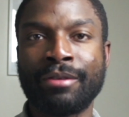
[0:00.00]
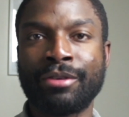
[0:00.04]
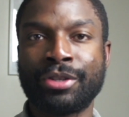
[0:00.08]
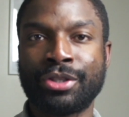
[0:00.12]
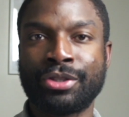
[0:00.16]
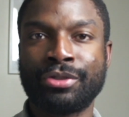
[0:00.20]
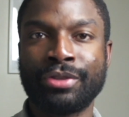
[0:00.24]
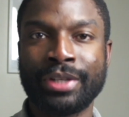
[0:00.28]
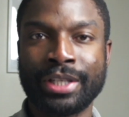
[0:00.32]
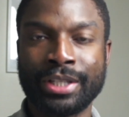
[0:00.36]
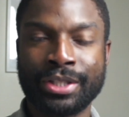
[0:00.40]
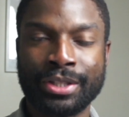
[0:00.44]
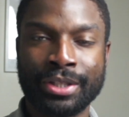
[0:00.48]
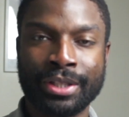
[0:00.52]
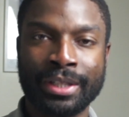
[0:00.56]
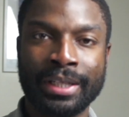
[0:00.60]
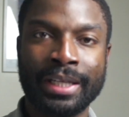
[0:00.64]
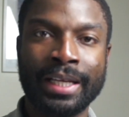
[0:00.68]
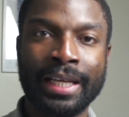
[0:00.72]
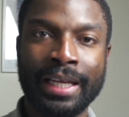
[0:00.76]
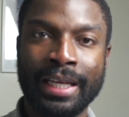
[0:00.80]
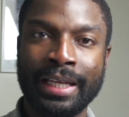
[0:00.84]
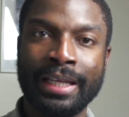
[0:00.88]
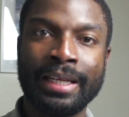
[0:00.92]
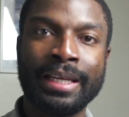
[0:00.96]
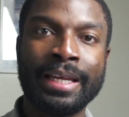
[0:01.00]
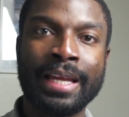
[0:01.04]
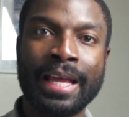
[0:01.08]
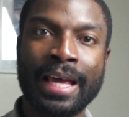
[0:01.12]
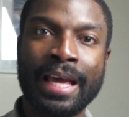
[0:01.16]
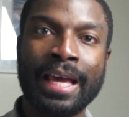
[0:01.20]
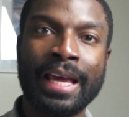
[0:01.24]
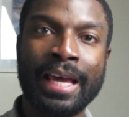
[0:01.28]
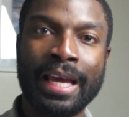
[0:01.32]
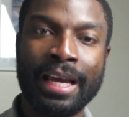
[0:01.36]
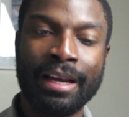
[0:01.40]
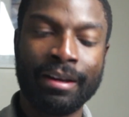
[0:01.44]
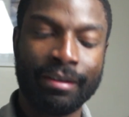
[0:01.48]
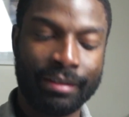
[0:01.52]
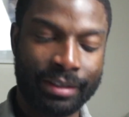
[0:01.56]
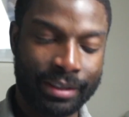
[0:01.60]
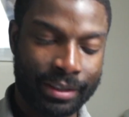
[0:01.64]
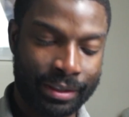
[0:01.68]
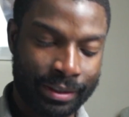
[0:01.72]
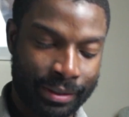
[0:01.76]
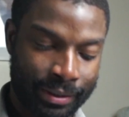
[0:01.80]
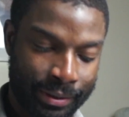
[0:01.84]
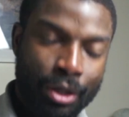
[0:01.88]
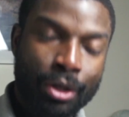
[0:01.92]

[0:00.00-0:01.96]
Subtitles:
restriction in their area.